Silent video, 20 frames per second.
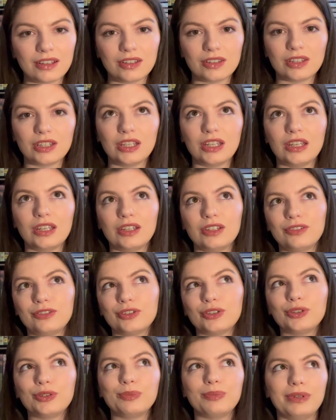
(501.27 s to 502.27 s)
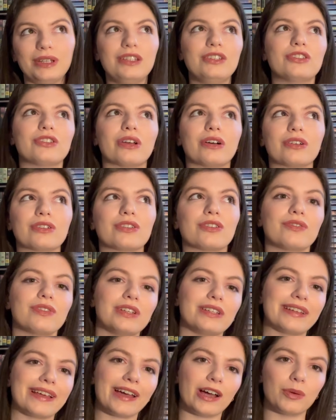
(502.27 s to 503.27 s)
the two big songs of
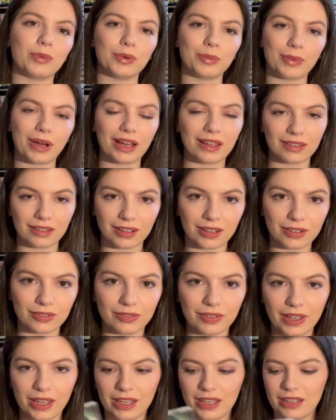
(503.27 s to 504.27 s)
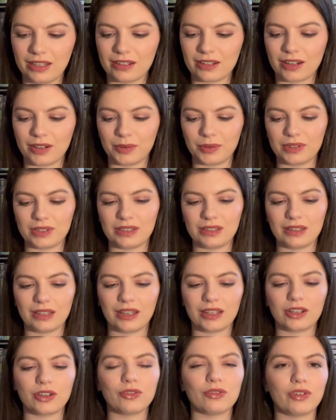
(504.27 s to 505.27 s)
this album I love, and I was in
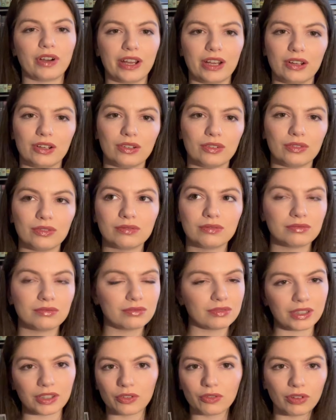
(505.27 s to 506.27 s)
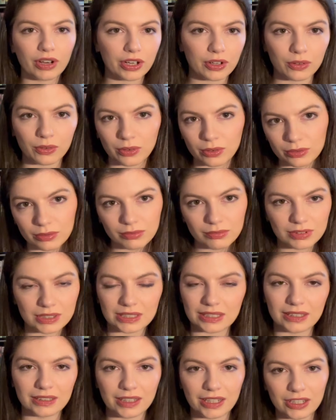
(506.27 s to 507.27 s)
like a rare like record
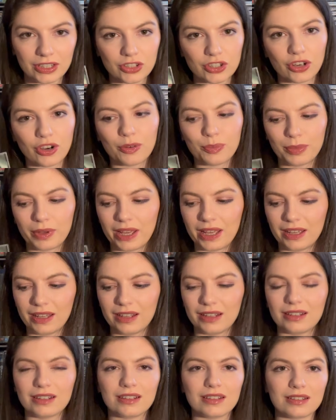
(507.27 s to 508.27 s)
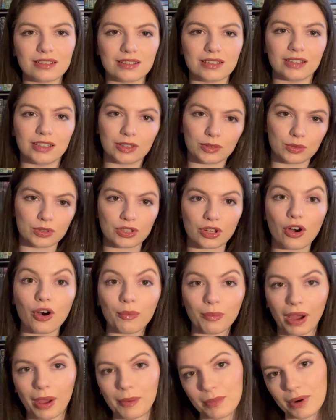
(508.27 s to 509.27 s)
CD shop and this was on
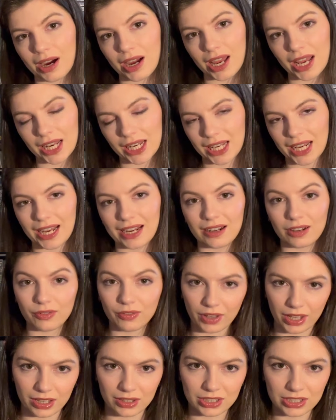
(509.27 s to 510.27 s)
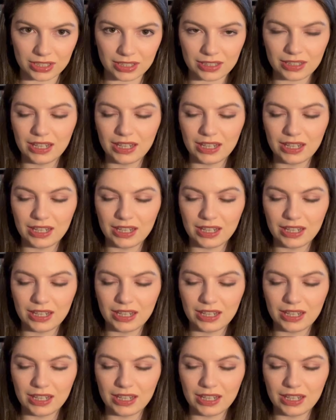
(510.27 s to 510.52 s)
my mind and I found it,